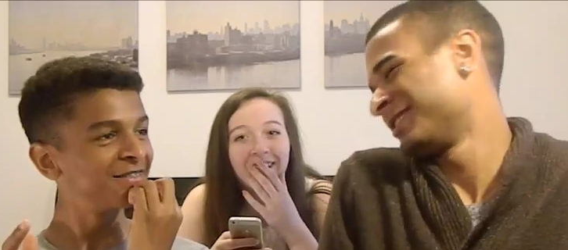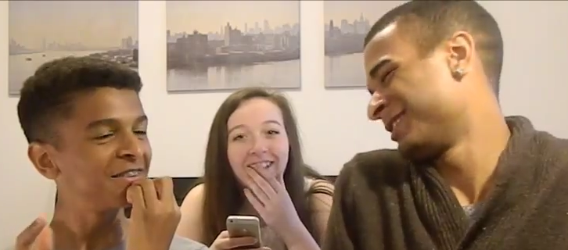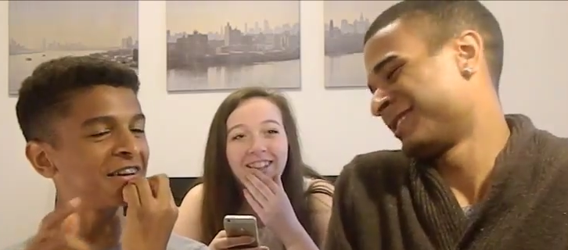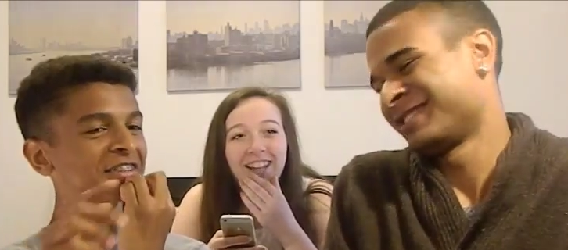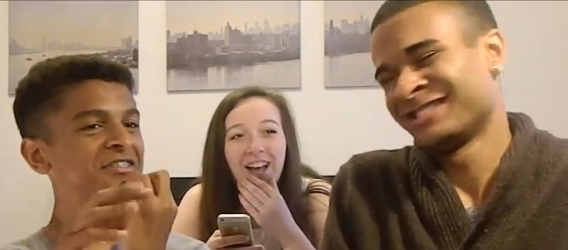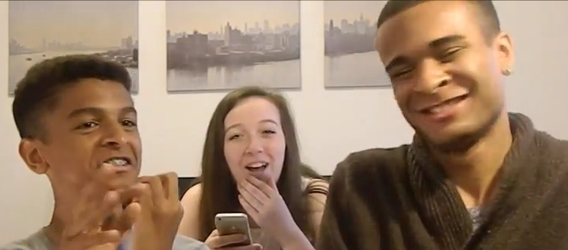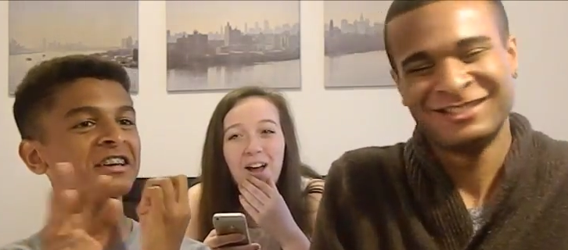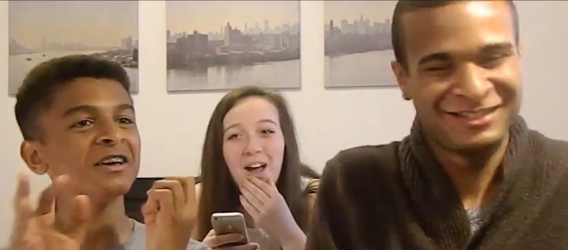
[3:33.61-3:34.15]

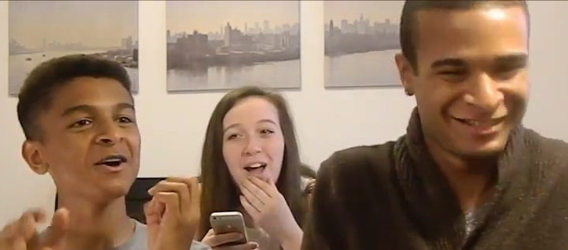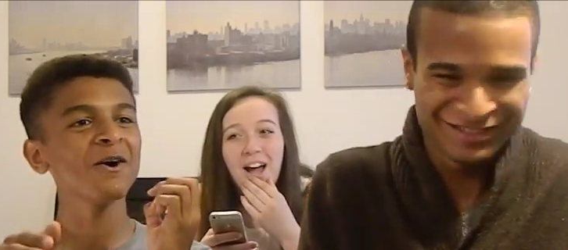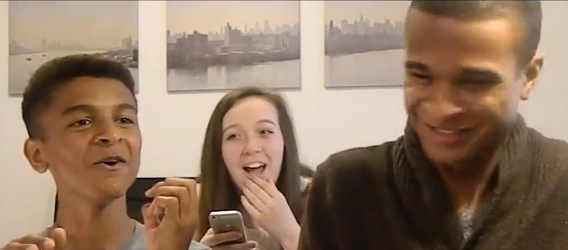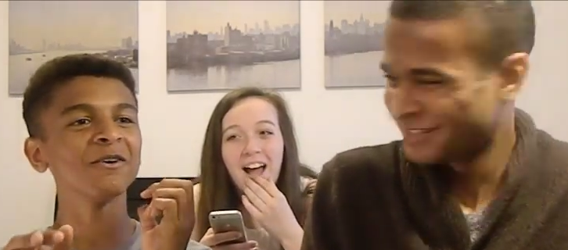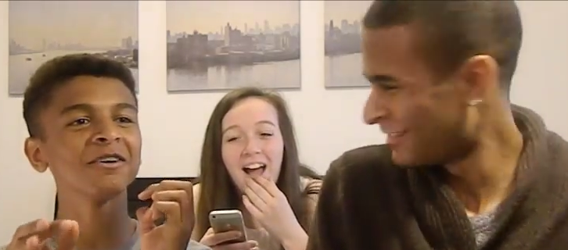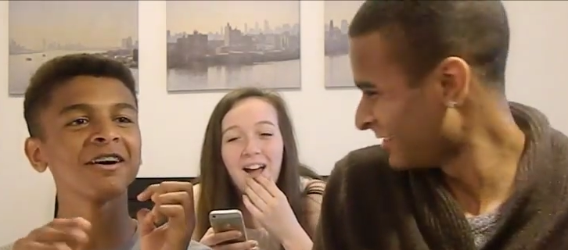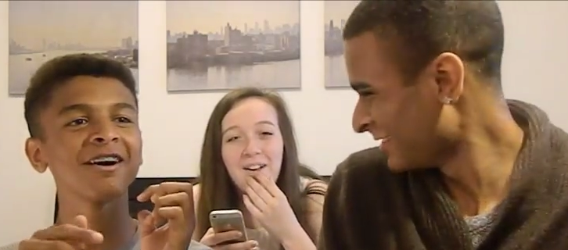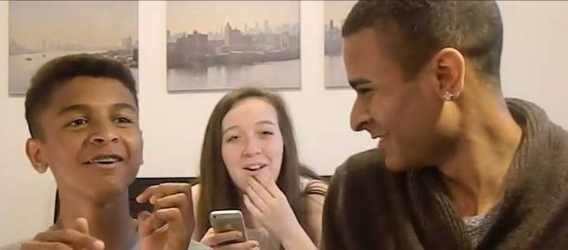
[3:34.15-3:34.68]
Speaker 1: Wait, G
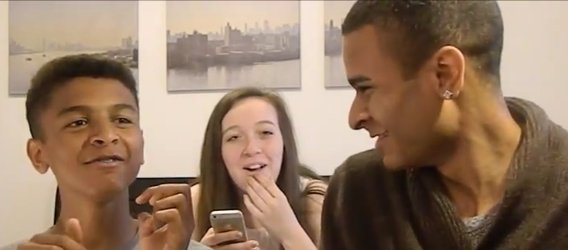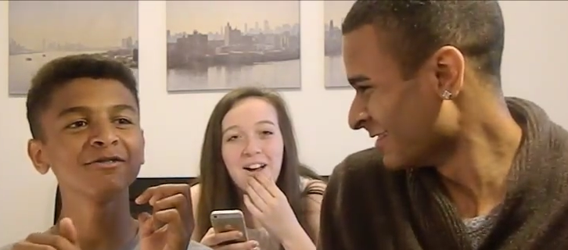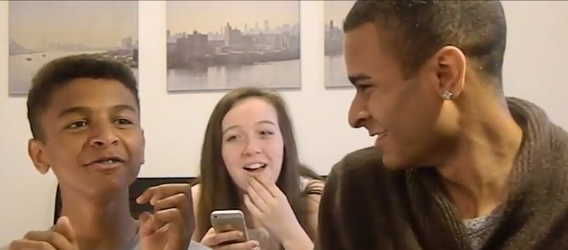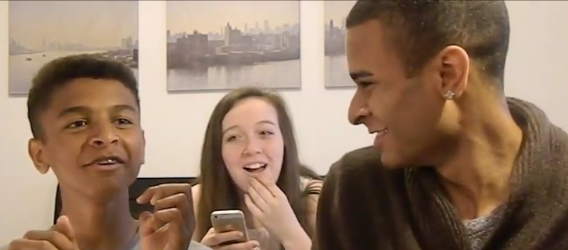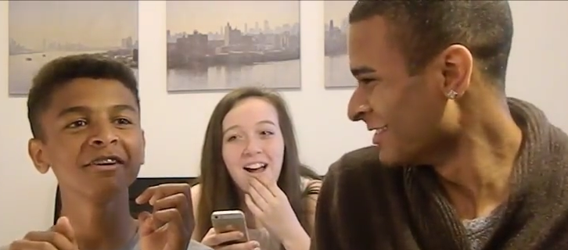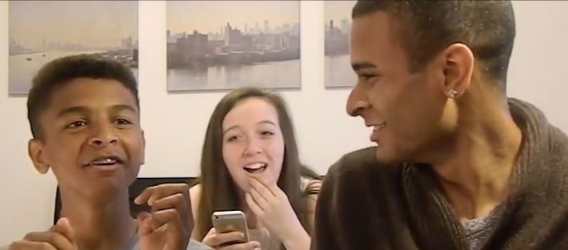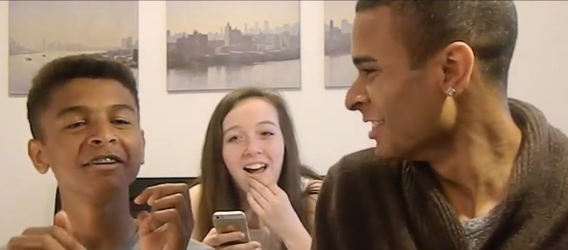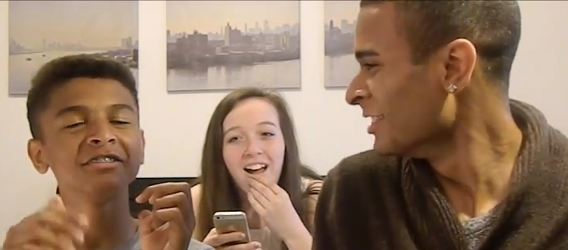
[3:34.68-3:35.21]

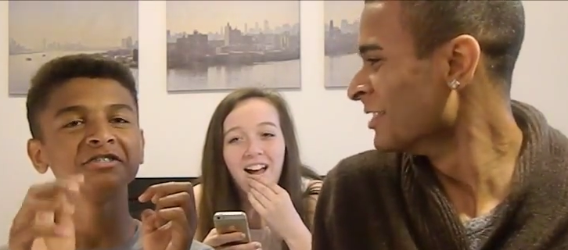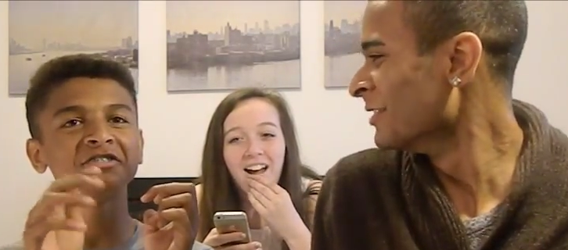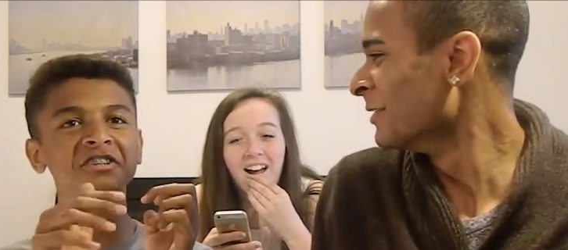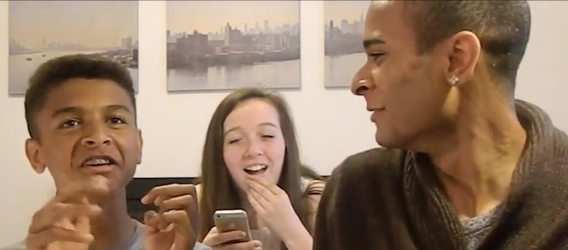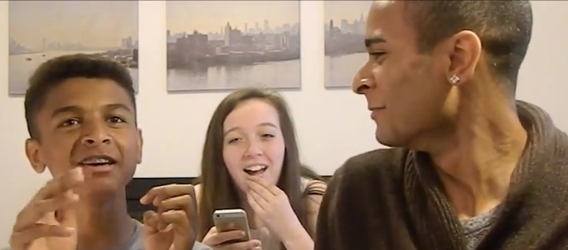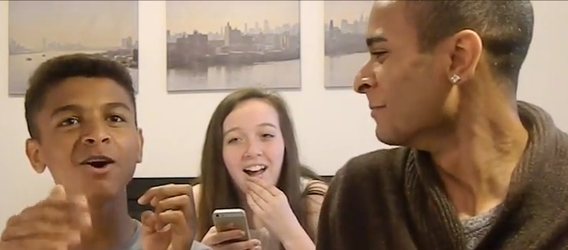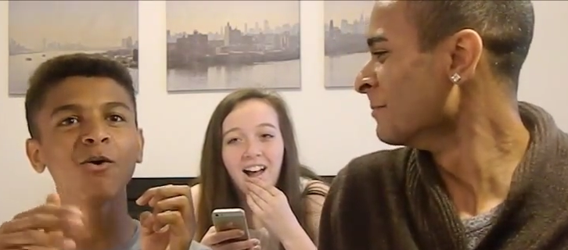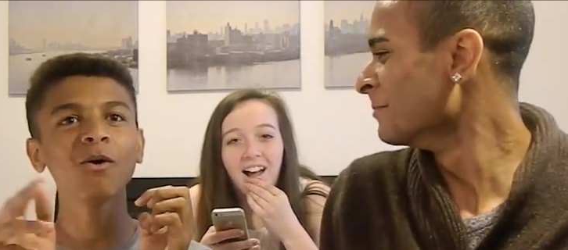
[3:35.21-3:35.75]

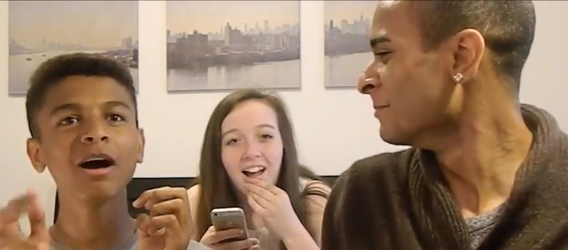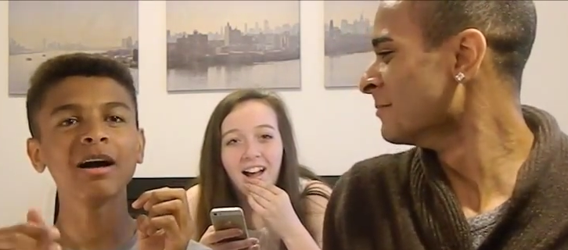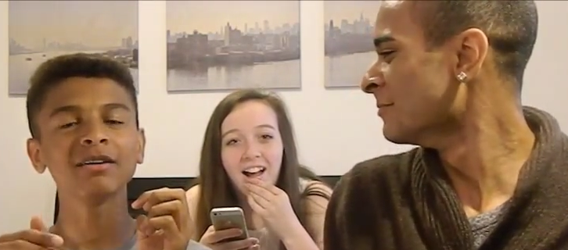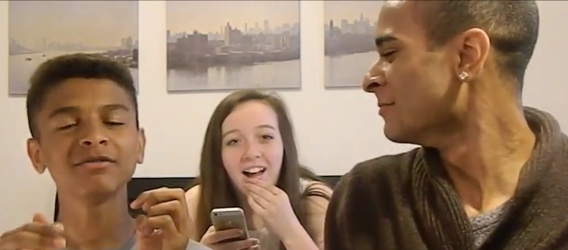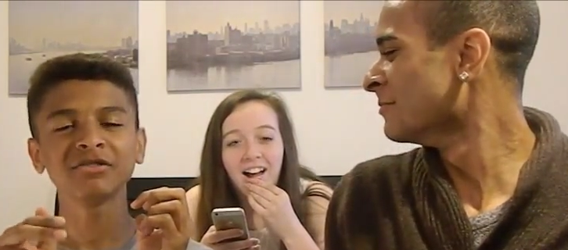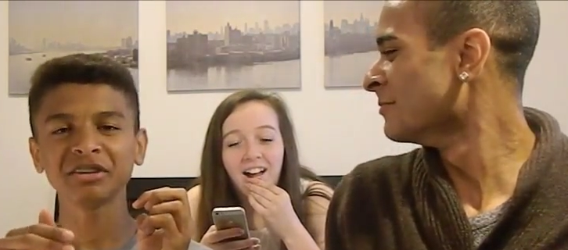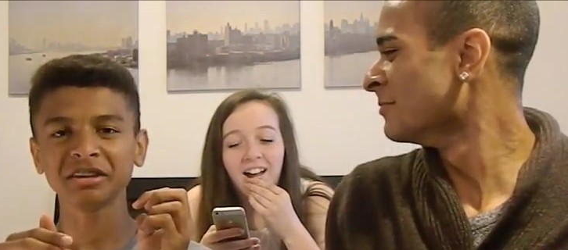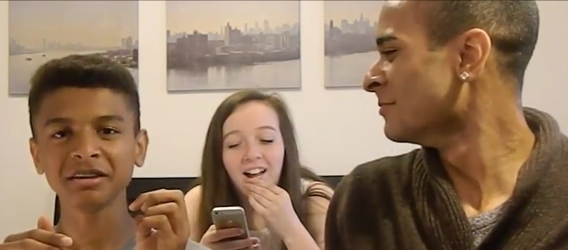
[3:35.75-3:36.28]
G
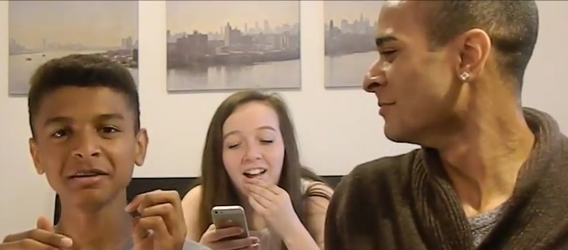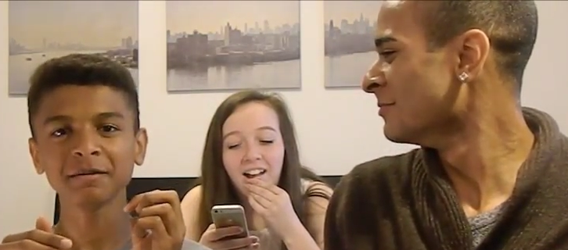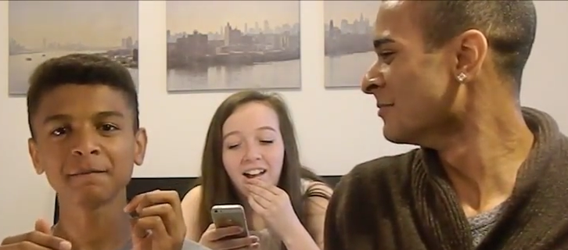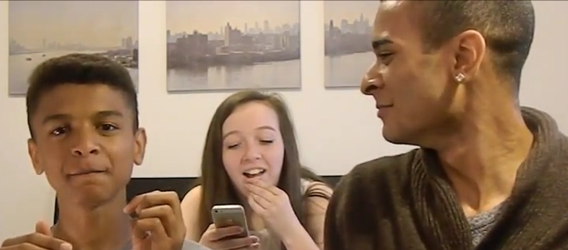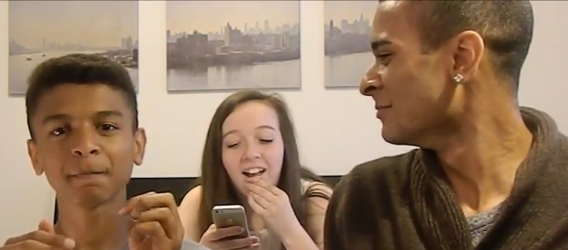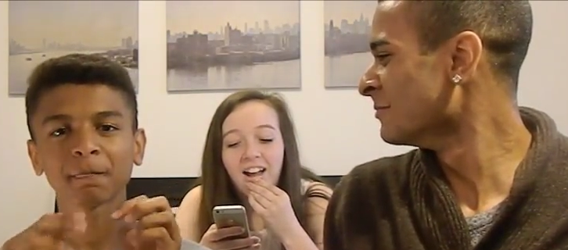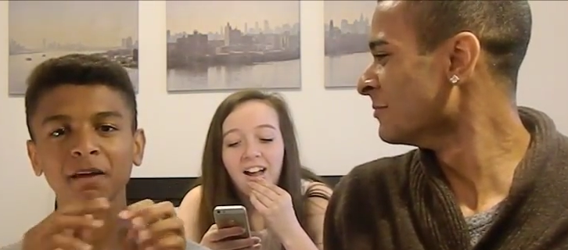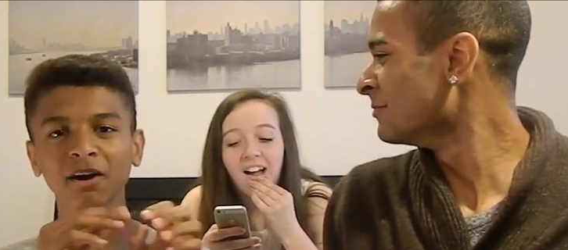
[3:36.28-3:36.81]
O V
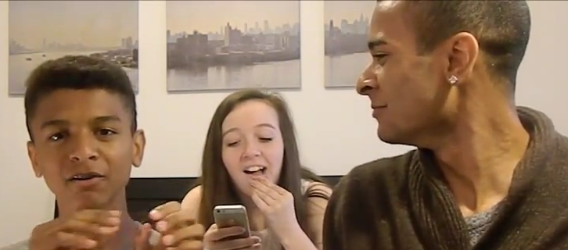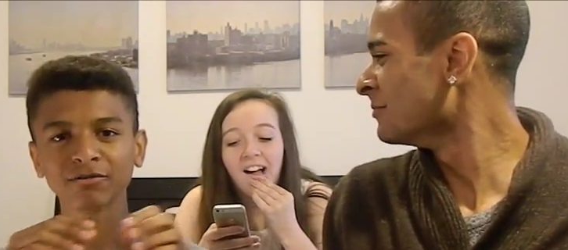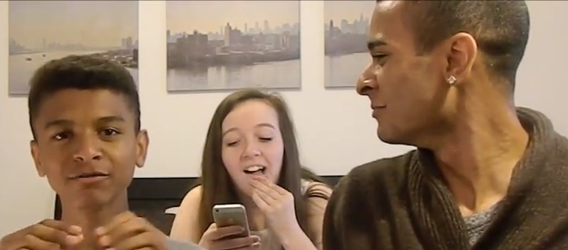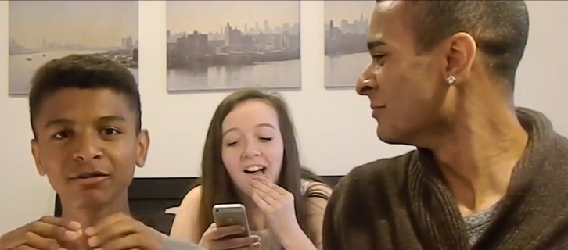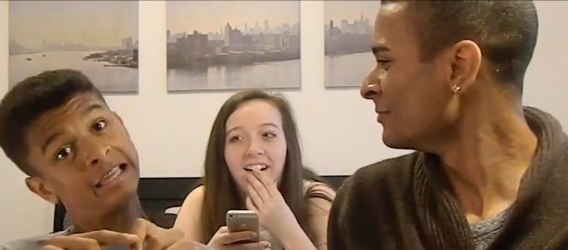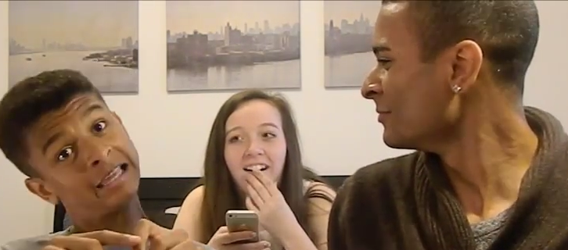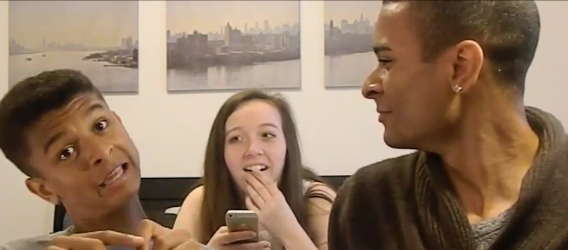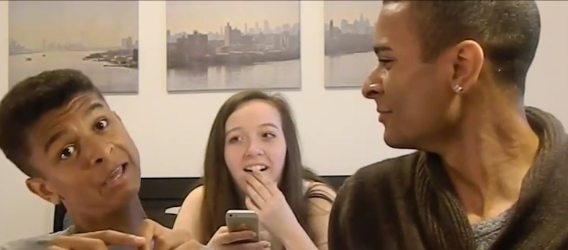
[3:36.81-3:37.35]
Gov.